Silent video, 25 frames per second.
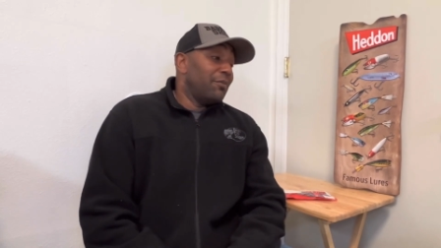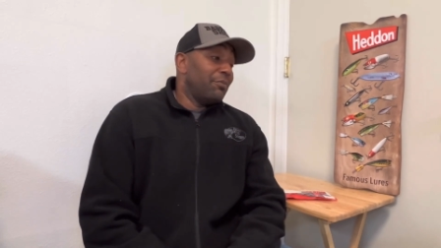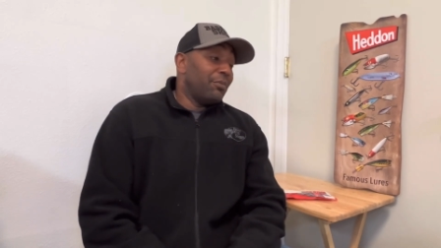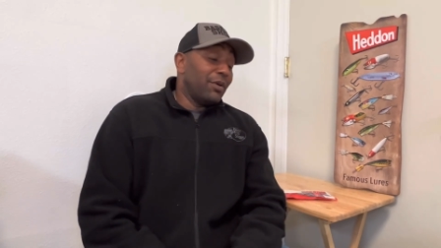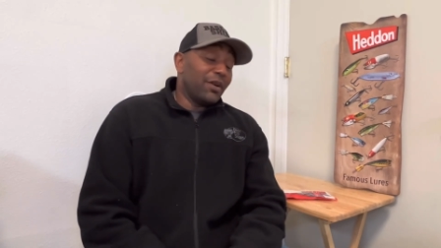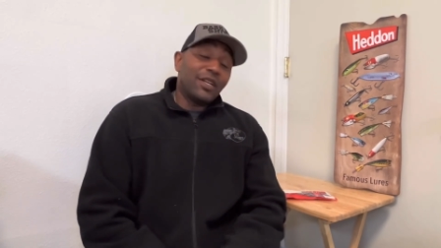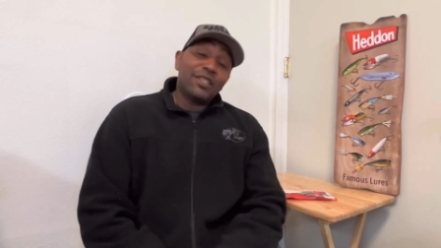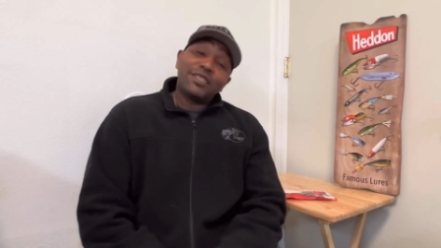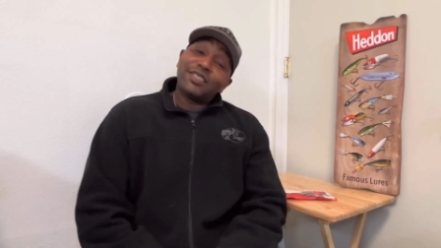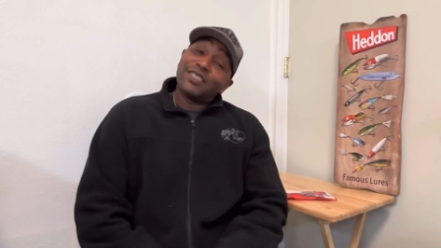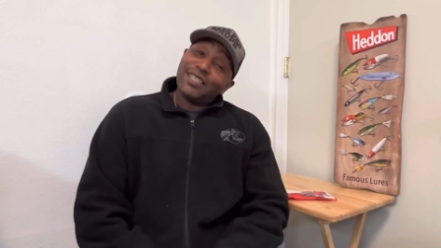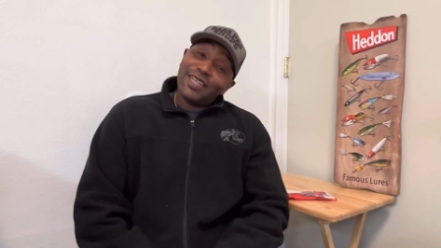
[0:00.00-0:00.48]

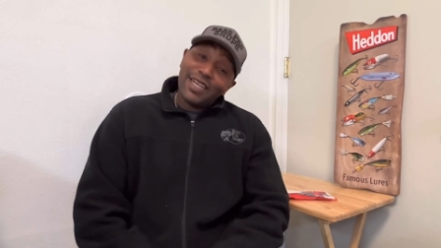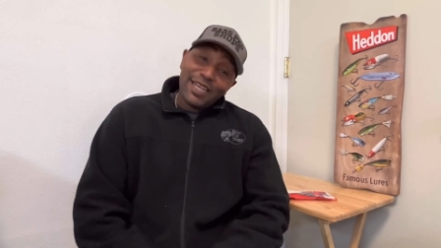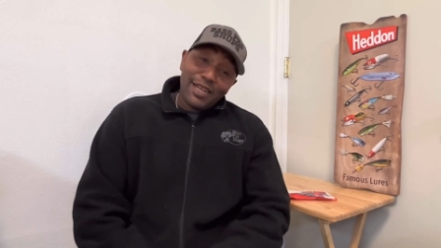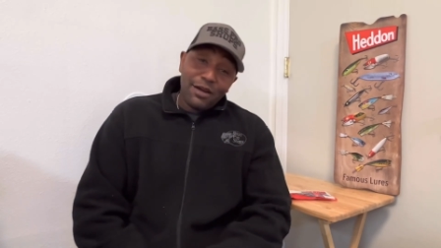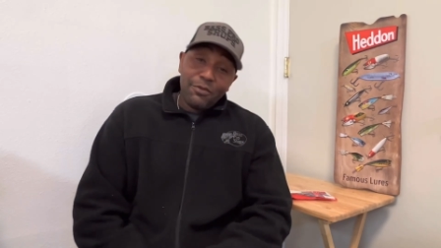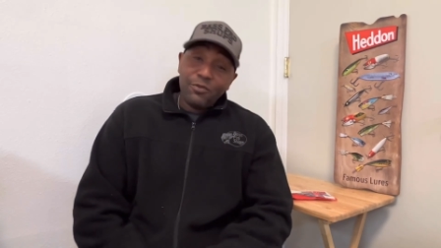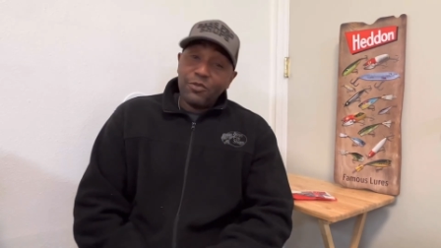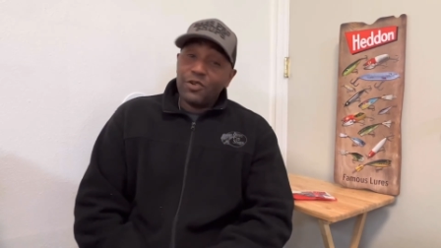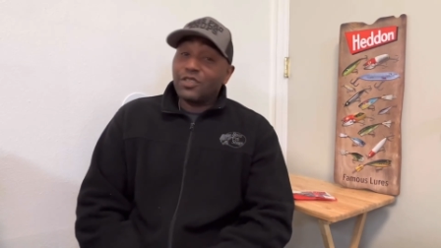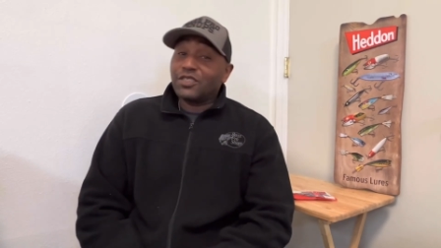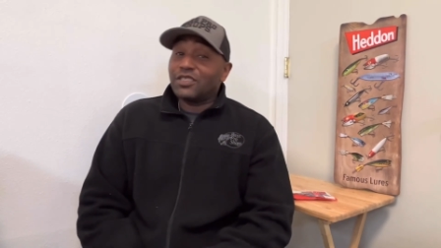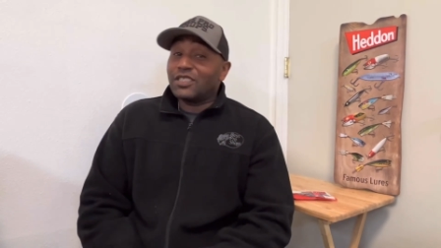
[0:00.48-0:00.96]
But today
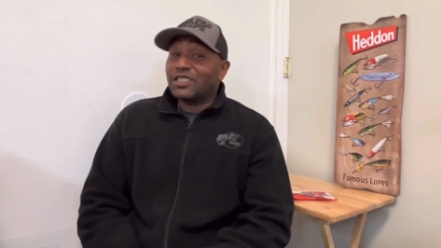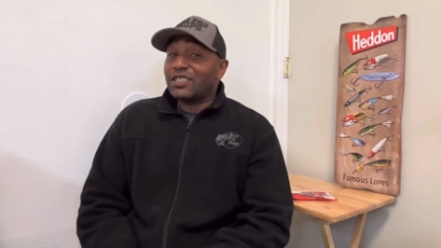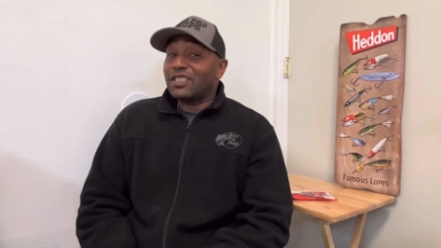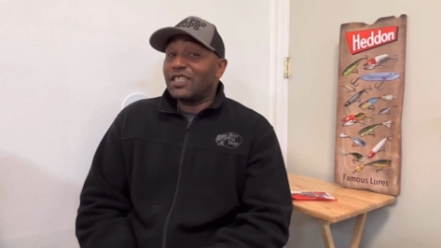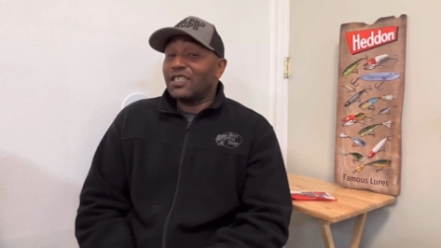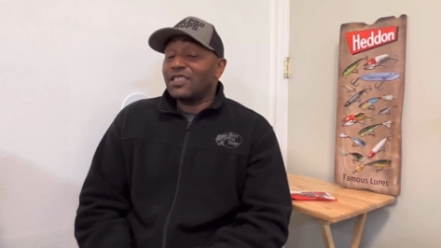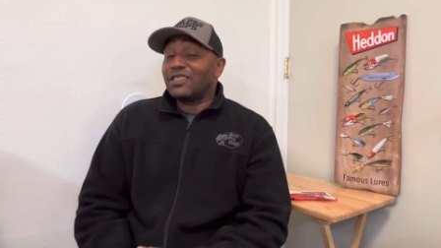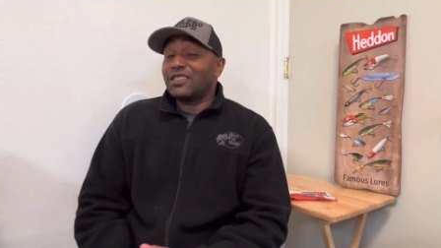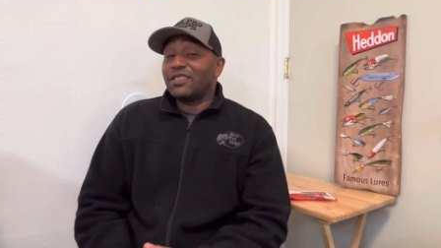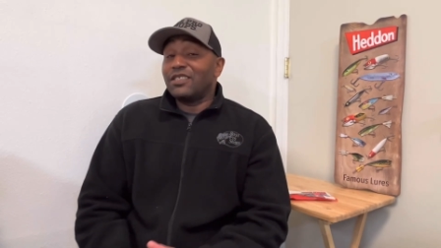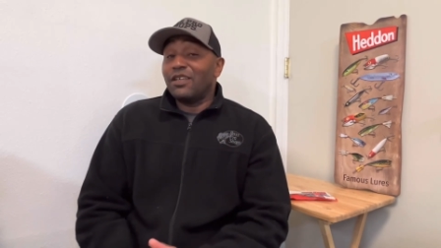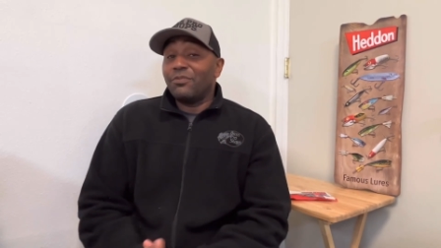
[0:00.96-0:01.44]
I'm going to
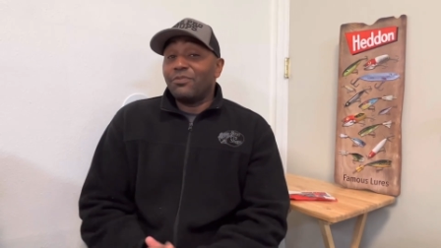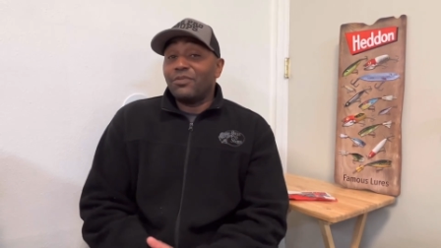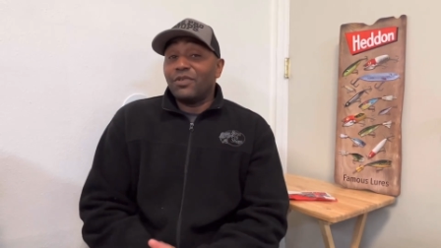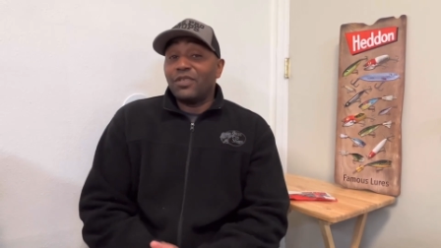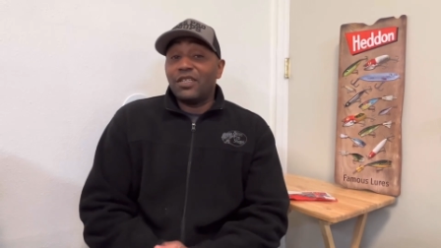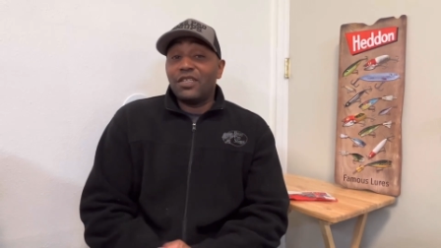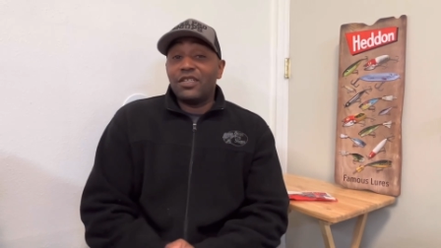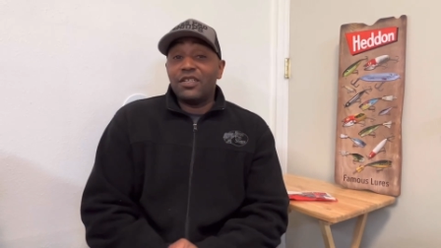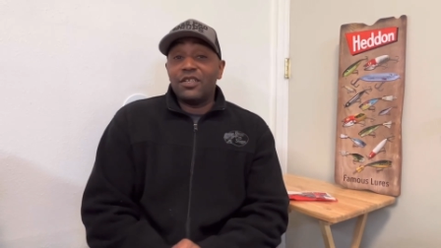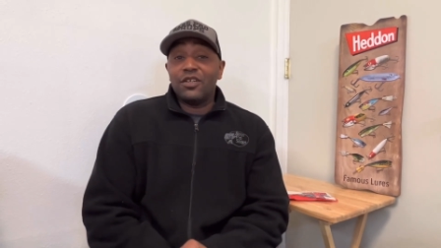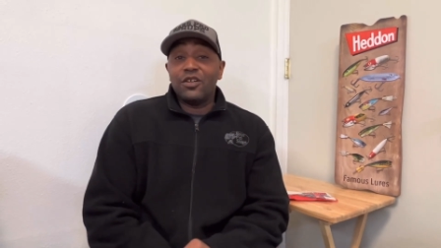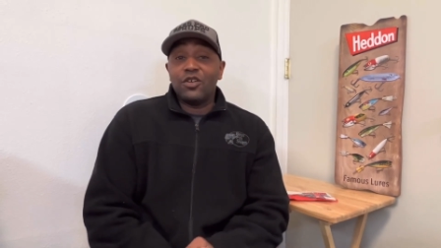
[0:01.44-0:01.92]
discuss
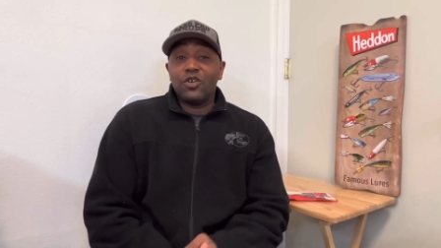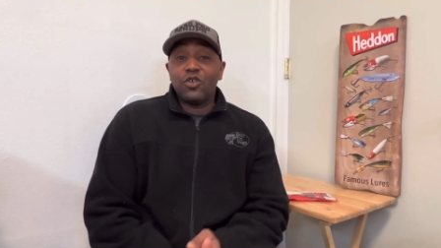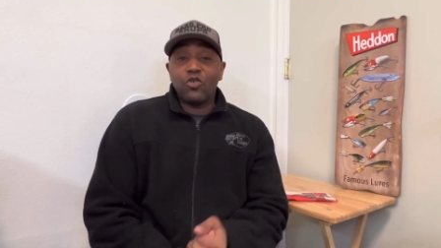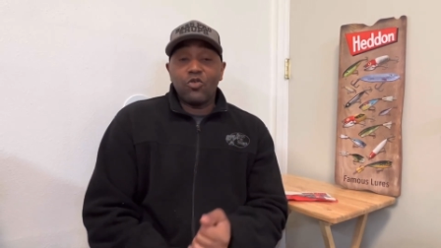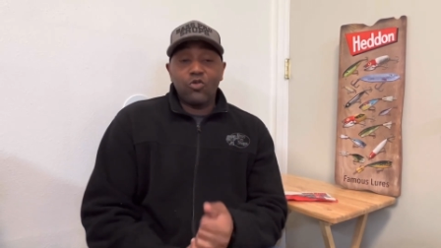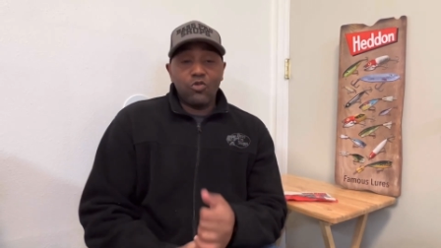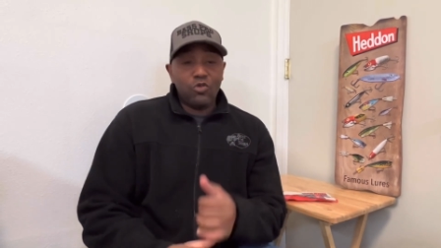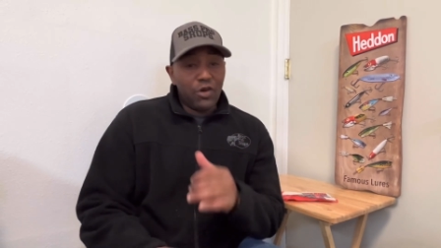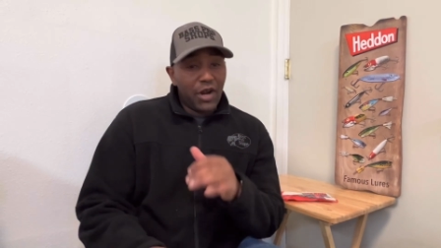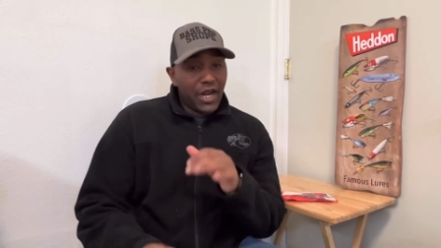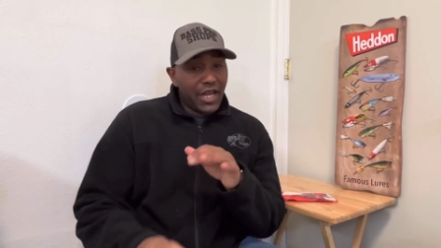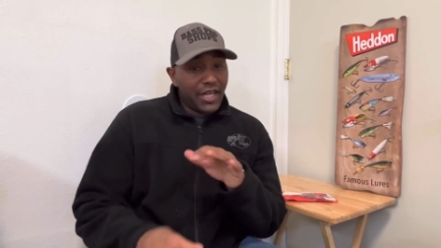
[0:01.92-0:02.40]
something
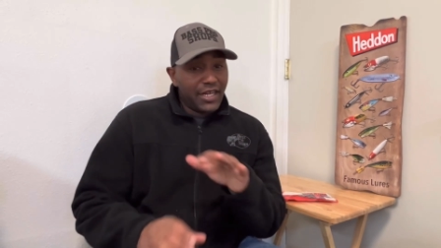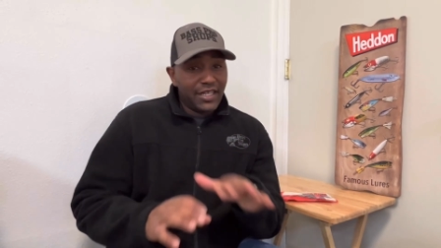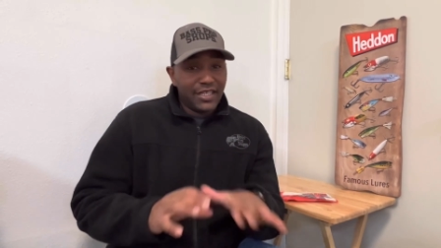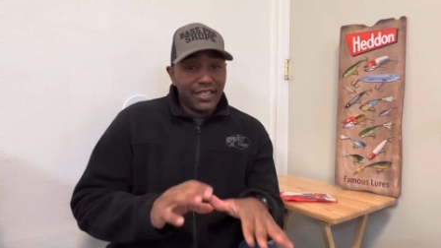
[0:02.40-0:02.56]
right